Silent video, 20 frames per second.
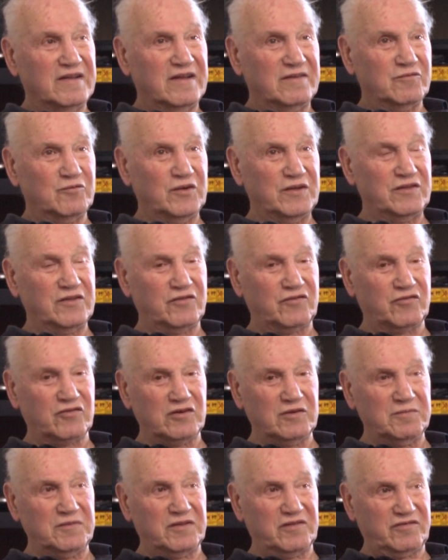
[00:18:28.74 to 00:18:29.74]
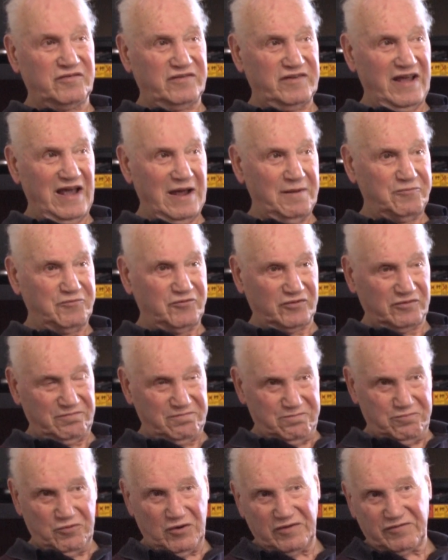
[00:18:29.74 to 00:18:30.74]
when the Germans
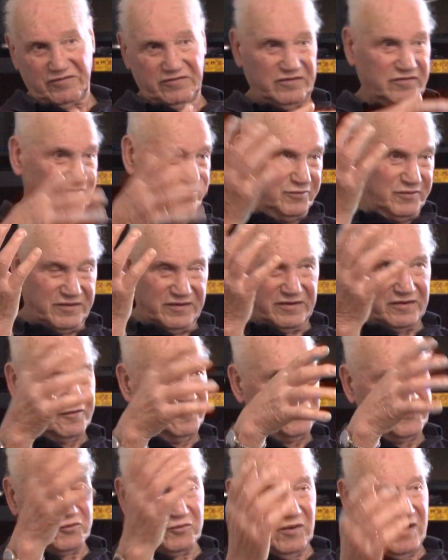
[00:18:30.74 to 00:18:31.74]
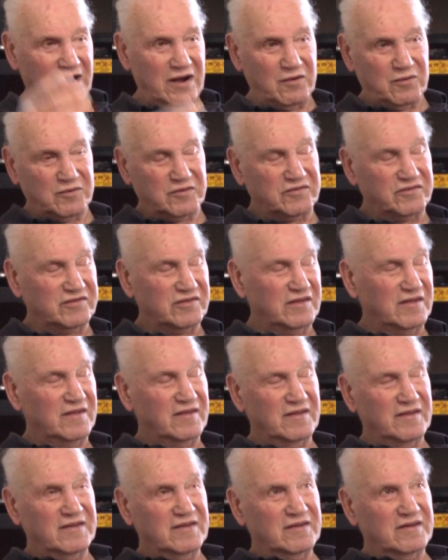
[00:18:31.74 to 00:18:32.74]
captured Brussels within a few hours,
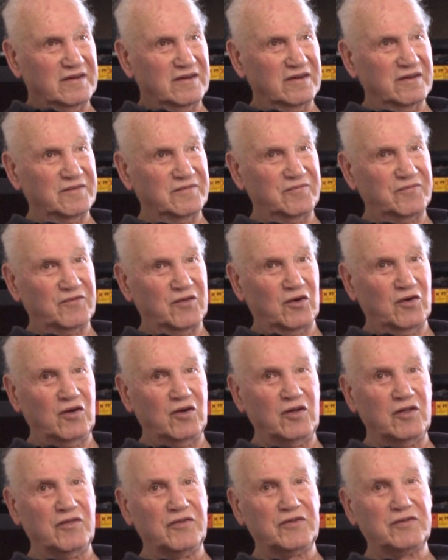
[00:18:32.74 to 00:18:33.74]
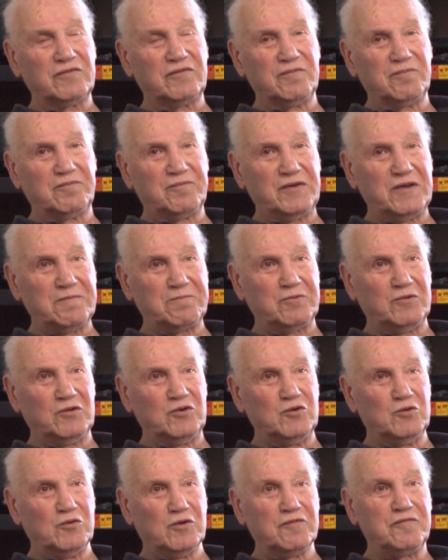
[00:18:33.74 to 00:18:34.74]
all the people
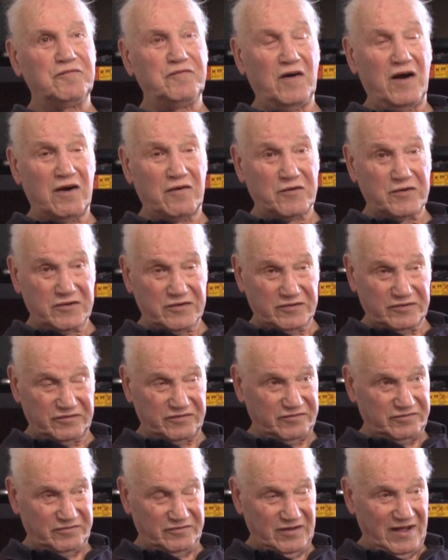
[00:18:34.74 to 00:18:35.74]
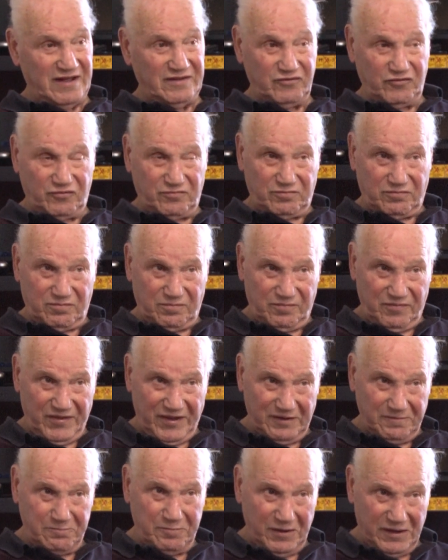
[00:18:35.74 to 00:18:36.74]
who were foreigners, not
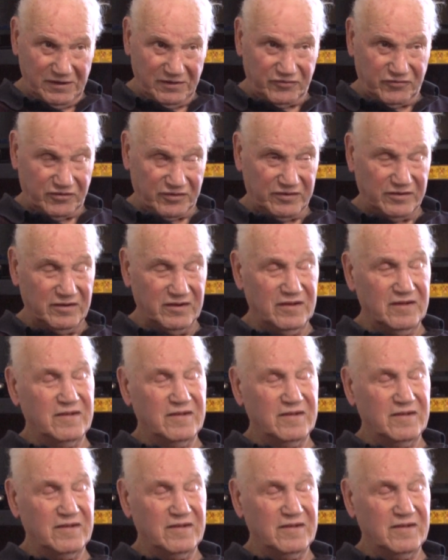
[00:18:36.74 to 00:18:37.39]
Belgian,